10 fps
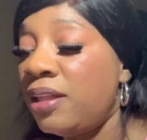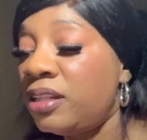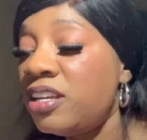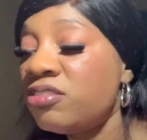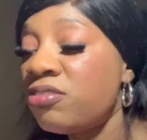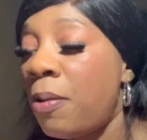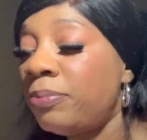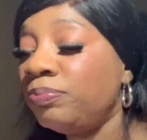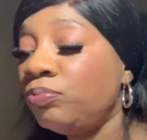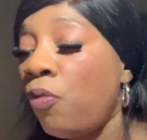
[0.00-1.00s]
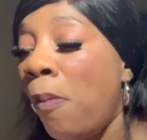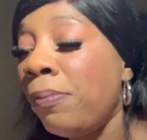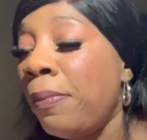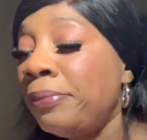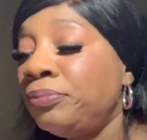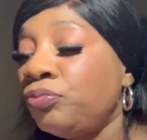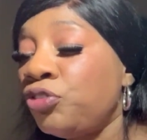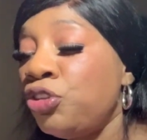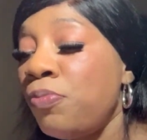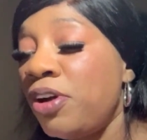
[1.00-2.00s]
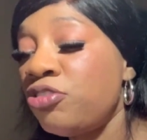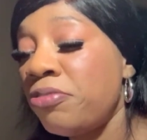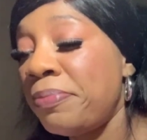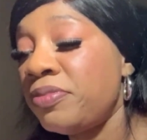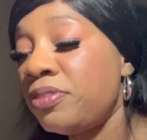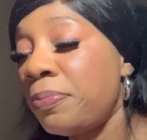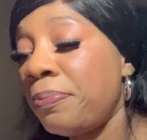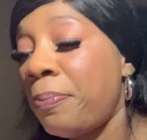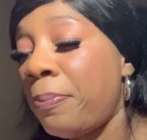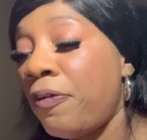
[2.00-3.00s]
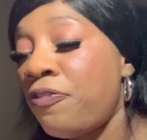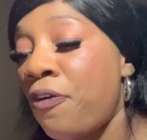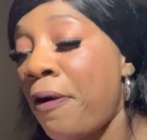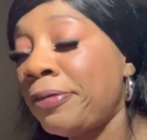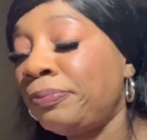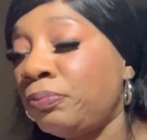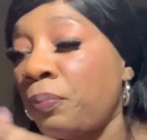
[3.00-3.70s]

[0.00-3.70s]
at least two more trips before